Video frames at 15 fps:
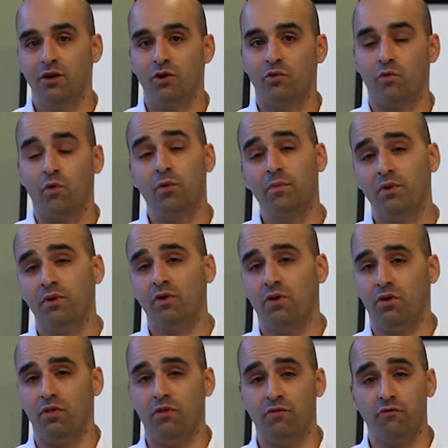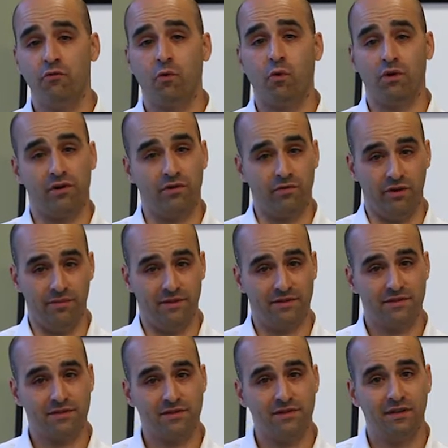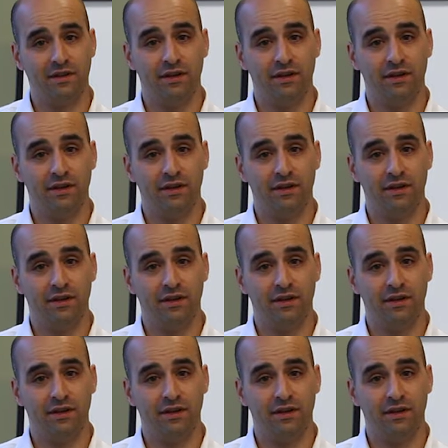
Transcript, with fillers: wrote a book called The Four Agreements